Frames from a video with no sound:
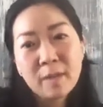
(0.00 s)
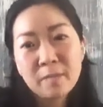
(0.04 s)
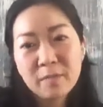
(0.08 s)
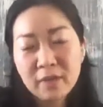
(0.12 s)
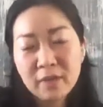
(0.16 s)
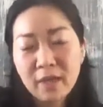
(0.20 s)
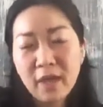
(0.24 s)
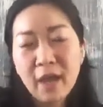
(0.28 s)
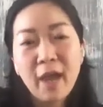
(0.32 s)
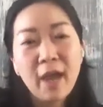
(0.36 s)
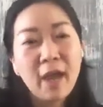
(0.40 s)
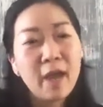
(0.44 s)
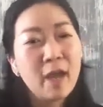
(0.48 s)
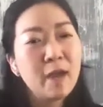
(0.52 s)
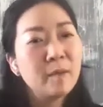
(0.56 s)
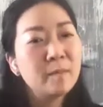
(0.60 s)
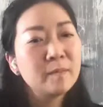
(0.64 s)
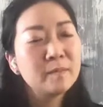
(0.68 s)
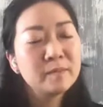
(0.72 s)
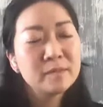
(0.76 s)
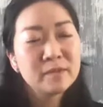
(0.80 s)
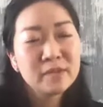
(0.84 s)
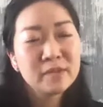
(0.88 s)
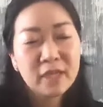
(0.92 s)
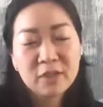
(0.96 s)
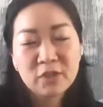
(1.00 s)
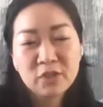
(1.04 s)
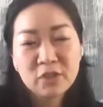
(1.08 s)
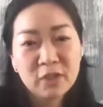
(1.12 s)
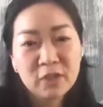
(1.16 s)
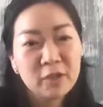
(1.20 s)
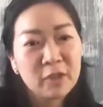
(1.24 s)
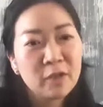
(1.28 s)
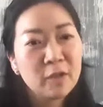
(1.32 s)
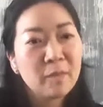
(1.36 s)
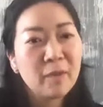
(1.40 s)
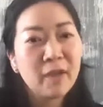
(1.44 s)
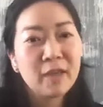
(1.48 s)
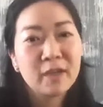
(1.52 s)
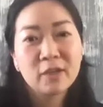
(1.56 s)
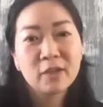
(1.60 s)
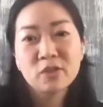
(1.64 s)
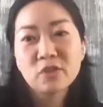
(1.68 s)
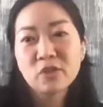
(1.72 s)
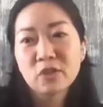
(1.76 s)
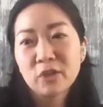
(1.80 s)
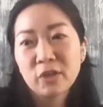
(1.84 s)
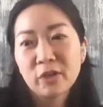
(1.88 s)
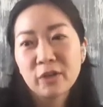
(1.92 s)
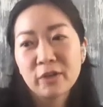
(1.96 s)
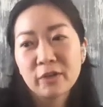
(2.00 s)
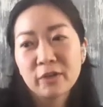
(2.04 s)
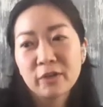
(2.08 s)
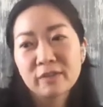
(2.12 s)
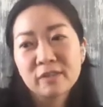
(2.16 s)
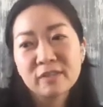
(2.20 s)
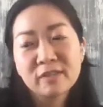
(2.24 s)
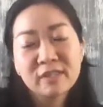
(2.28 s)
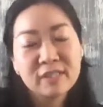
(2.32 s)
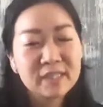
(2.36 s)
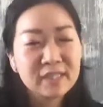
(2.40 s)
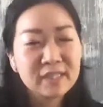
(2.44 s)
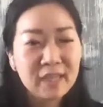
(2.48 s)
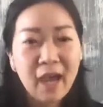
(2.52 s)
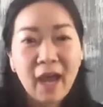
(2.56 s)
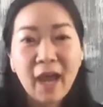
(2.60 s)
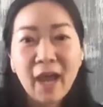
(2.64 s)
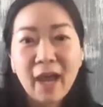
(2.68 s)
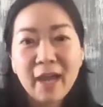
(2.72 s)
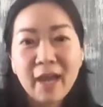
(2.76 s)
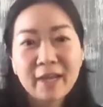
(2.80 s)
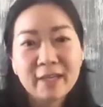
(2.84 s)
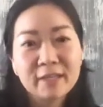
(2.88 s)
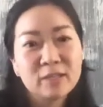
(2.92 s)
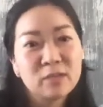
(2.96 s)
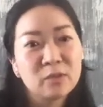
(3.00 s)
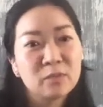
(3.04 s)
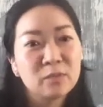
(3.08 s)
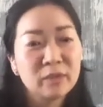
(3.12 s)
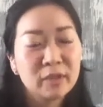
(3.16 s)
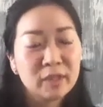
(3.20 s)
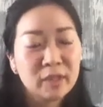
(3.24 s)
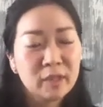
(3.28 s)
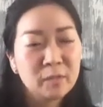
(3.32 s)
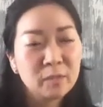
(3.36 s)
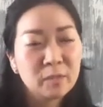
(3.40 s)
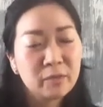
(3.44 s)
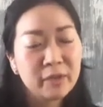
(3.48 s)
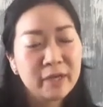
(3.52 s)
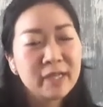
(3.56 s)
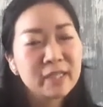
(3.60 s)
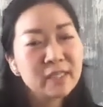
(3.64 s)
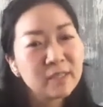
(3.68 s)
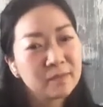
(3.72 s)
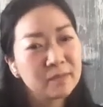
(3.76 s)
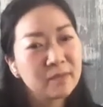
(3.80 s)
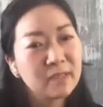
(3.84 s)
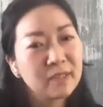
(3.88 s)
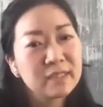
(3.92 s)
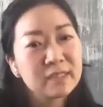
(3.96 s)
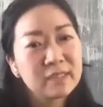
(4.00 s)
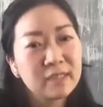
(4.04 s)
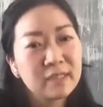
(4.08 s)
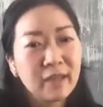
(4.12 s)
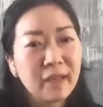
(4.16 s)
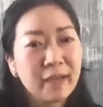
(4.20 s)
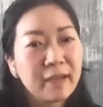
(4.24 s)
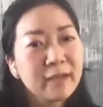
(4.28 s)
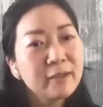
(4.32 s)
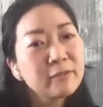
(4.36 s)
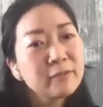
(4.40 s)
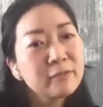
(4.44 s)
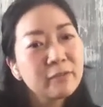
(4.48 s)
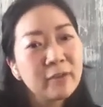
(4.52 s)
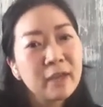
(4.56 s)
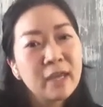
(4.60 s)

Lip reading: PMs, engineering managers, design, to really bring something to life.